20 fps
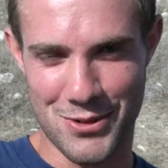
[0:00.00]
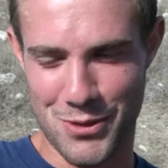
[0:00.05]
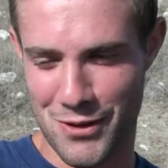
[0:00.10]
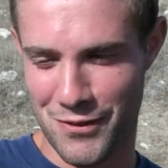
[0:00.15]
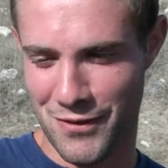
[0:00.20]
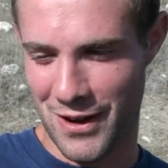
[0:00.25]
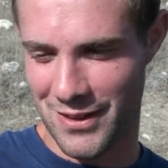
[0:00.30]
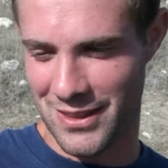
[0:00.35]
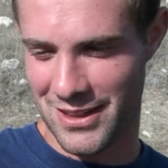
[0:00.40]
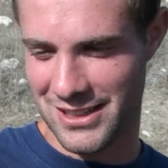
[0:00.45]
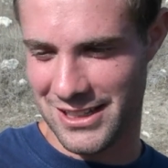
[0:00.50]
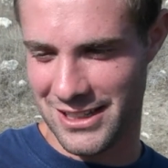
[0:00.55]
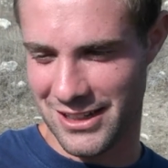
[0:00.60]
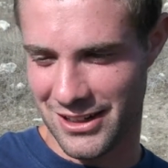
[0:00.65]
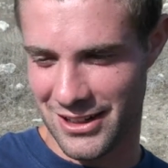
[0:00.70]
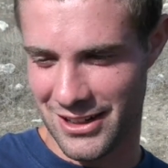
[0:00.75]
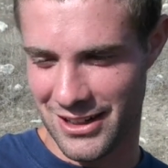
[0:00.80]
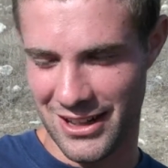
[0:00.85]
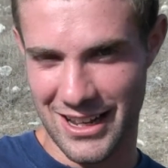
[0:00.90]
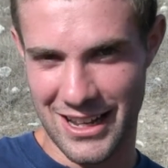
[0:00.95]
we found this
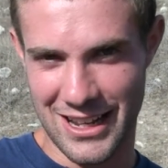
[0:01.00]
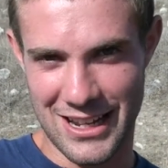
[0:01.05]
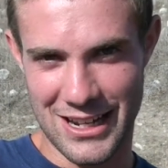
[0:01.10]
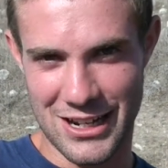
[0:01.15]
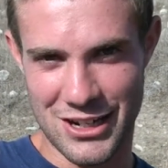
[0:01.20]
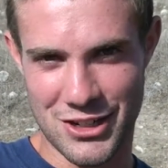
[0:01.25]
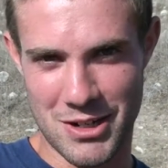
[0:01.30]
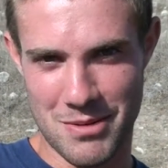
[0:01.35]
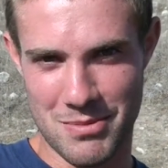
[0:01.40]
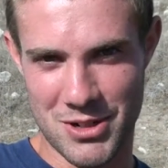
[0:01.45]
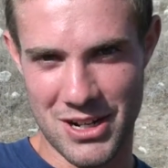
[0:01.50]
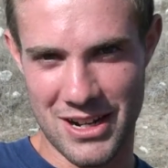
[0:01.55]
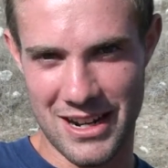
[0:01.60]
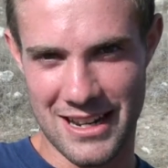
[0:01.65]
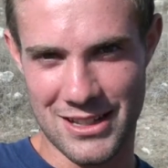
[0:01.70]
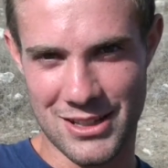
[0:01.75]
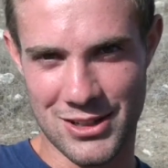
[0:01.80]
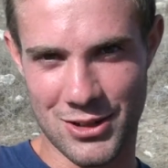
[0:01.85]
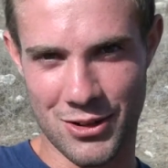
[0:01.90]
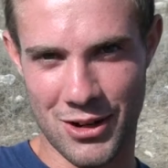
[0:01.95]
little Egyptian
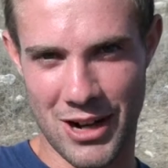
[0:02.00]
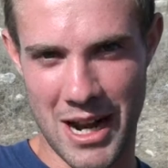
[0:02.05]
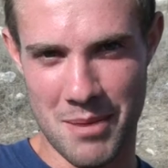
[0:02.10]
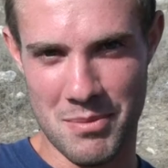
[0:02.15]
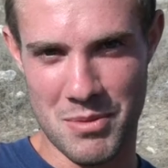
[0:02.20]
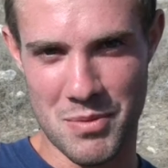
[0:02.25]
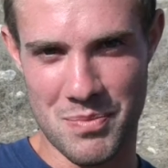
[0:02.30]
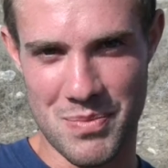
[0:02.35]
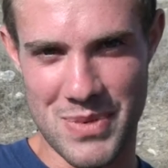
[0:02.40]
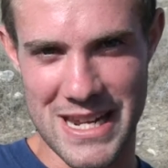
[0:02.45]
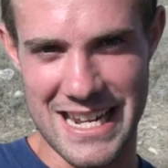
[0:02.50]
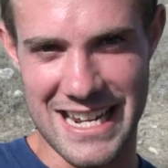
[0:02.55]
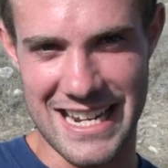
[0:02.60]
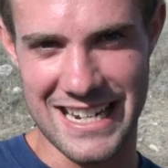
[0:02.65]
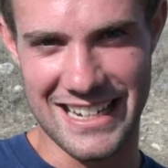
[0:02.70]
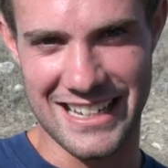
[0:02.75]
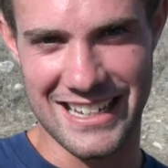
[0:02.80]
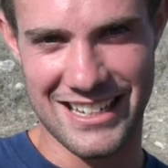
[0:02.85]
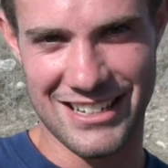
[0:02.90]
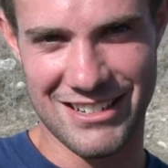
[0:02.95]
inscribed bead.